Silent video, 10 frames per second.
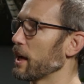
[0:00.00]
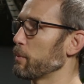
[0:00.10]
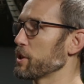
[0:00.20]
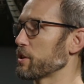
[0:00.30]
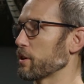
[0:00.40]

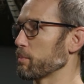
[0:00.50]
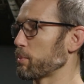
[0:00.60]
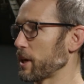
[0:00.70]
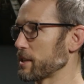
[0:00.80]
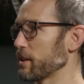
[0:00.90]
and we start
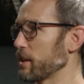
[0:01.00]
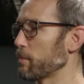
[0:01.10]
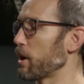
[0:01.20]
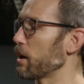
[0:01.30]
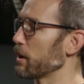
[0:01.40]
pressing
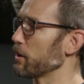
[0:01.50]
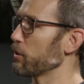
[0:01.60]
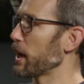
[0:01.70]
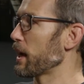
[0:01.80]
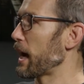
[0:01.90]
them on,
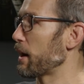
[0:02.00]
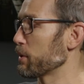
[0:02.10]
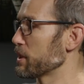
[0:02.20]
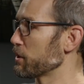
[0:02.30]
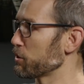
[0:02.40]
okay,
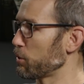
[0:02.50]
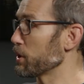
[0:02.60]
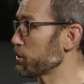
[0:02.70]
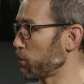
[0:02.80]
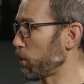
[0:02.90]
how is this
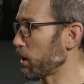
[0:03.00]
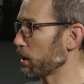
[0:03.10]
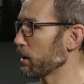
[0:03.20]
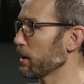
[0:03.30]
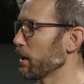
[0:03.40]
going to
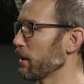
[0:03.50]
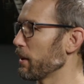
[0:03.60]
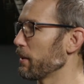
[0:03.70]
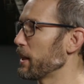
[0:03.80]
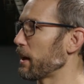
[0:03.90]
work?
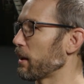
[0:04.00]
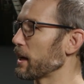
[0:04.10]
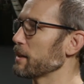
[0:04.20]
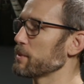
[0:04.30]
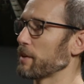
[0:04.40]
Then a lot
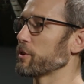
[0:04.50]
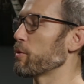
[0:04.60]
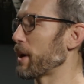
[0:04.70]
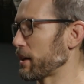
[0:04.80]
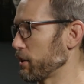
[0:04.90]
of times they have to go
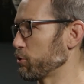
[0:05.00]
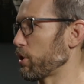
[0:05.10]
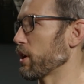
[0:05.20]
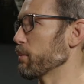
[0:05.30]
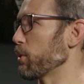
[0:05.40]
back to the
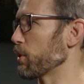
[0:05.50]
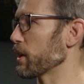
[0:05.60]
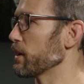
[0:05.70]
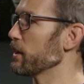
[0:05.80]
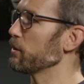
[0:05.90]
drawing
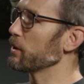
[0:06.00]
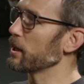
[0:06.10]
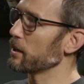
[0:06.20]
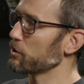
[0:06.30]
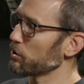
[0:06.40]
board and
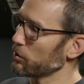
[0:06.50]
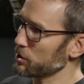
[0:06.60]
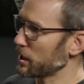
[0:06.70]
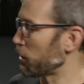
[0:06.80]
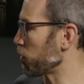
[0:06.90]
get internal
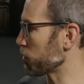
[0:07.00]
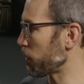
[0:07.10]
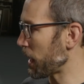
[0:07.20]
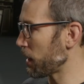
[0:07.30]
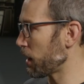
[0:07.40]
stakeholder
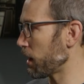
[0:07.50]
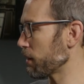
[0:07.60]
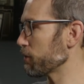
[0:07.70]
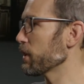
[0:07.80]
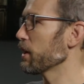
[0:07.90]

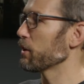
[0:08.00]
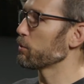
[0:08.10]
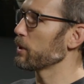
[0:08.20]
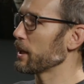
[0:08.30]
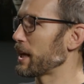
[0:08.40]
buy-off,
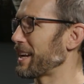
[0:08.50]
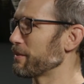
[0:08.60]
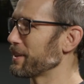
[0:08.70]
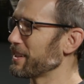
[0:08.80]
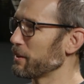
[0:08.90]
really
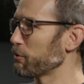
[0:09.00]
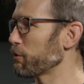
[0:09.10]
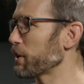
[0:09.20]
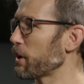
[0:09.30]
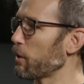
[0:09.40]
kind of
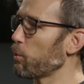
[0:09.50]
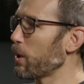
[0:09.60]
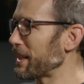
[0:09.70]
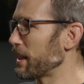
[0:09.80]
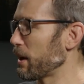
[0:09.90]
figure out
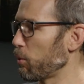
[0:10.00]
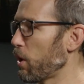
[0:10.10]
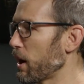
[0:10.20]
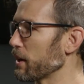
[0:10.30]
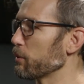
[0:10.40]
what they
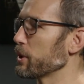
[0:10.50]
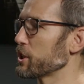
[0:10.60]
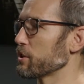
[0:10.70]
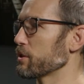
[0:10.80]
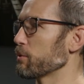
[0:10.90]
want, which
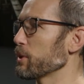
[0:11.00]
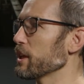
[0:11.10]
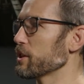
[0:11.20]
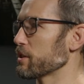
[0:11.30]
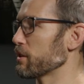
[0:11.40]
is
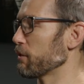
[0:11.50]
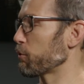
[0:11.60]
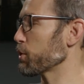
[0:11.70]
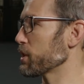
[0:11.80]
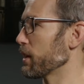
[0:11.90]
really just
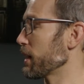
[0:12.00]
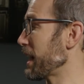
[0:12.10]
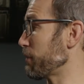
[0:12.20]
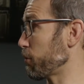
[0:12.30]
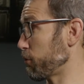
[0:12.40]
unfortunate and
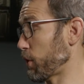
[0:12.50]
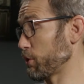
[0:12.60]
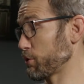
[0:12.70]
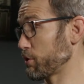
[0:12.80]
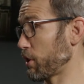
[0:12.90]
kind of a
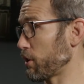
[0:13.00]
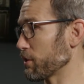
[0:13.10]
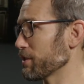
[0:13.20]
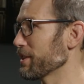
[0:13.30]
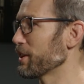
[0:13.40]
false start,